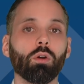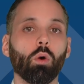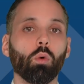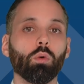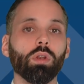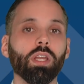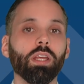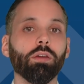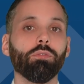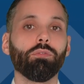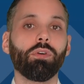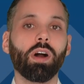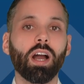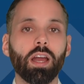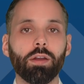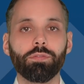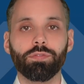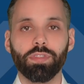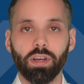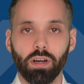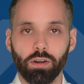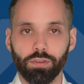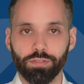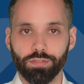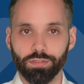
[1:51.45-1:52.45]
only
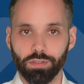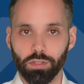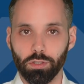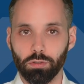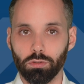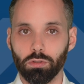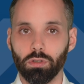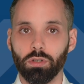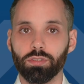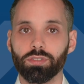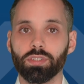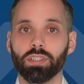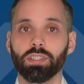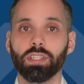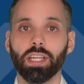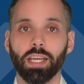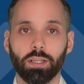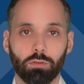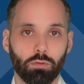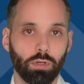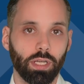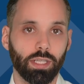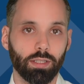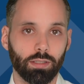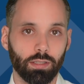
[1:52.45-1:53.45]
5,000 euros in
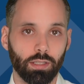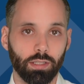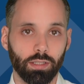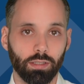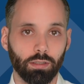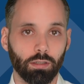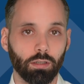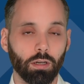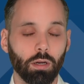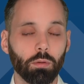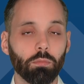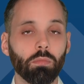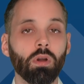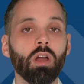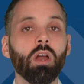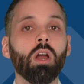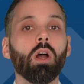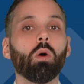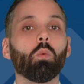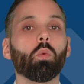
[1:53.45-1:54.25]
net rental income